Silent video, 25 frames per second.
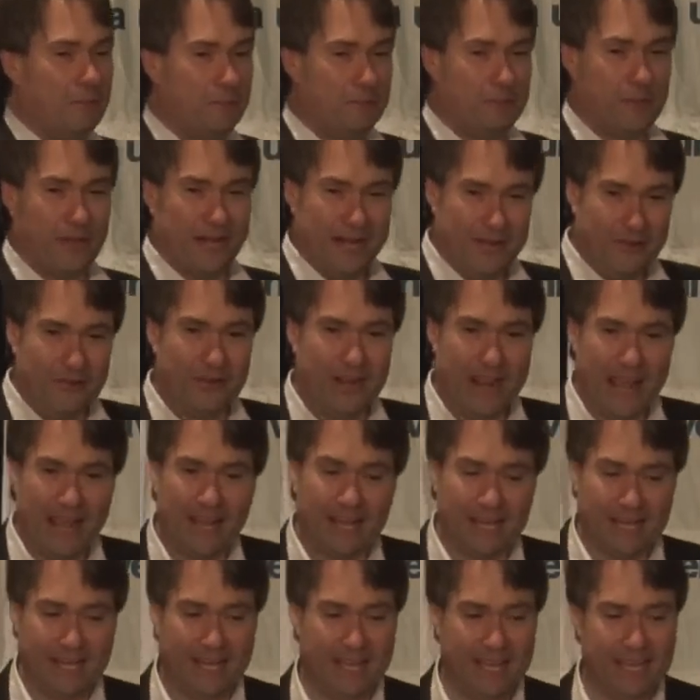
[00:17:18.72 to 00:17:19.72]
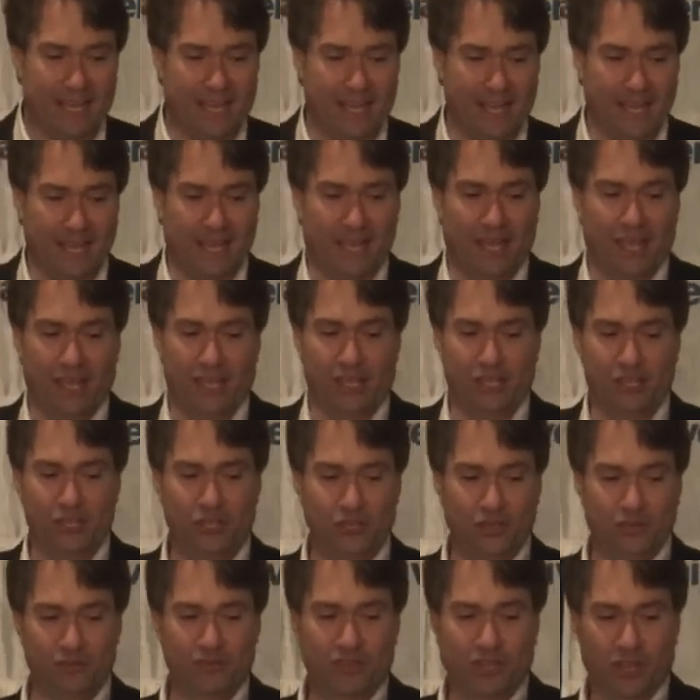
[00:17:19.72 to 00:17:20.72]
But in reality here,
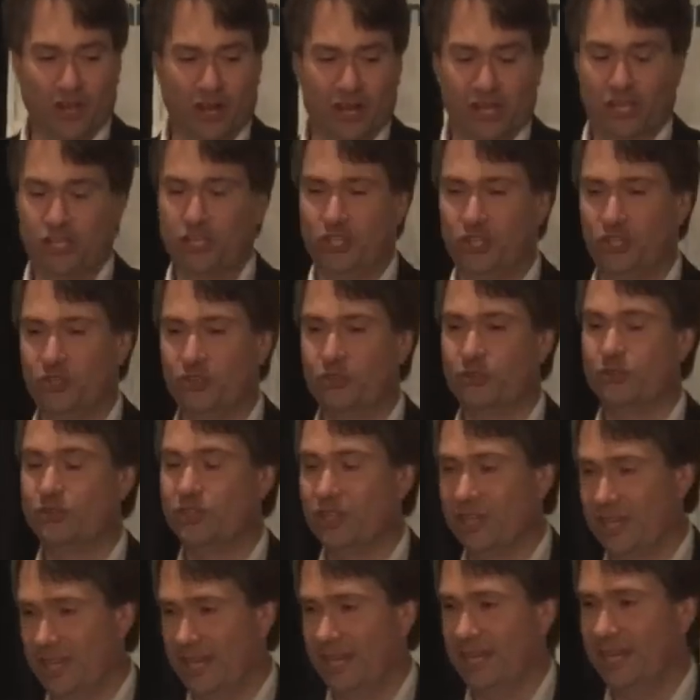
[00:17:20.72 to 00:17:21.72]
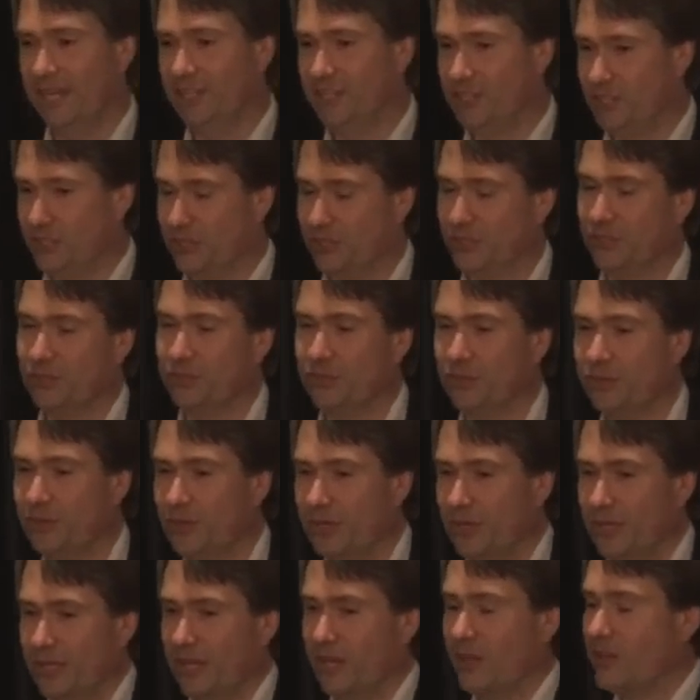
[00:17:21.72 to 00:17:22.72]
you've got to choose any two.
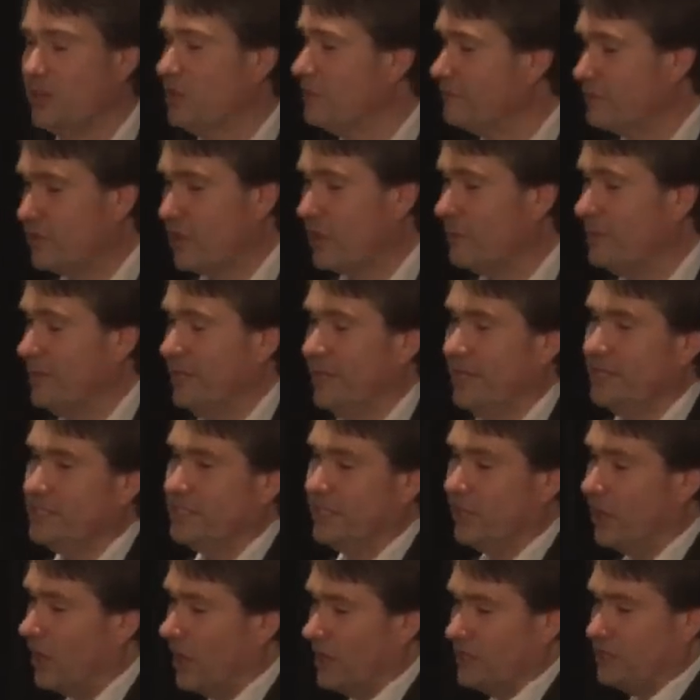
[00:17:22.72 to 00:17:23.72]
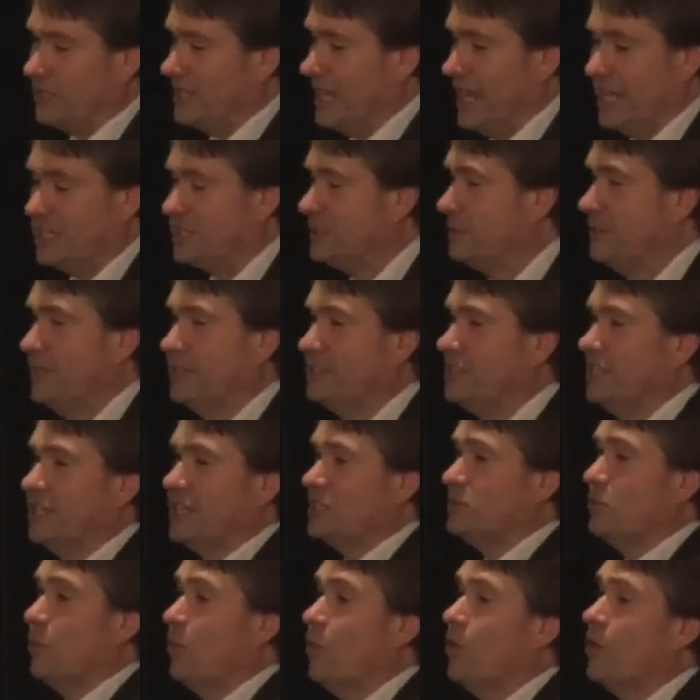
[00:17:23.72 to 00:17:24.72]
You know, you've got to be easy. IoT has to be easy. It
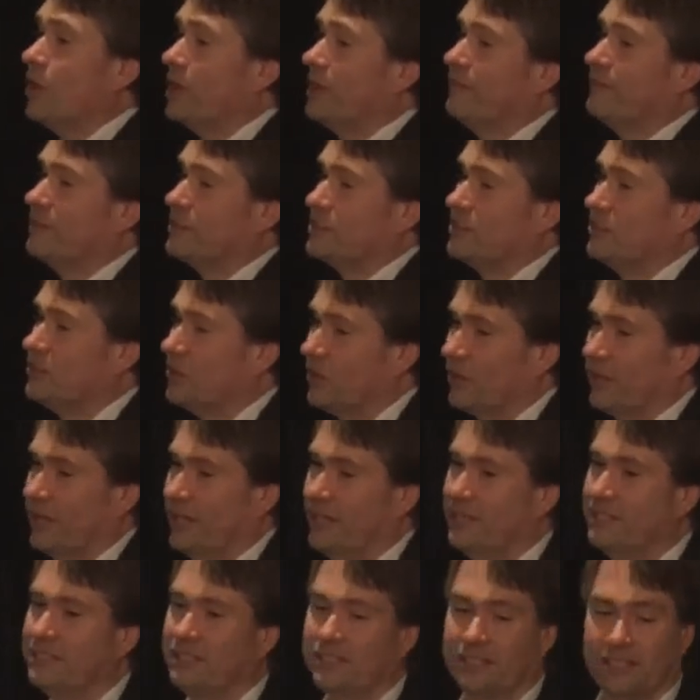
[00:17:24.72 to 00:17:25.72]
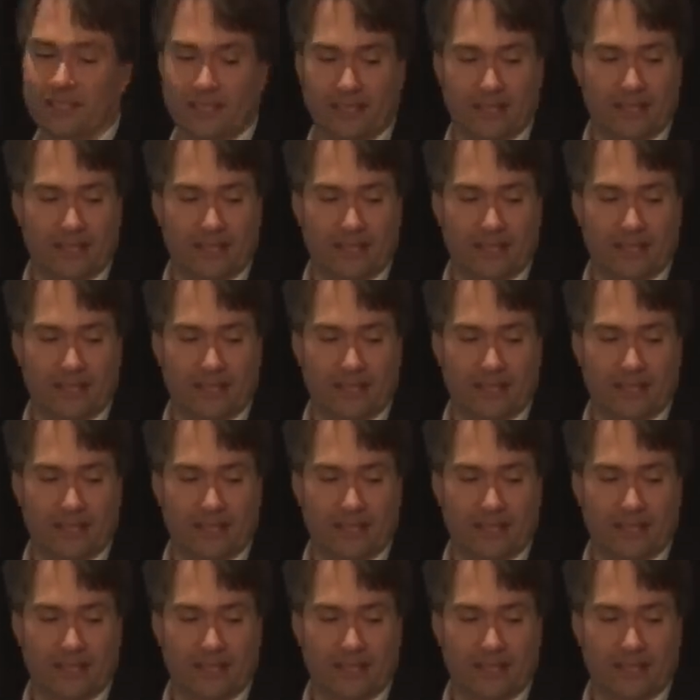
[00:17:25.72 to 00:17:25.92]
doesn't work if it's not easy.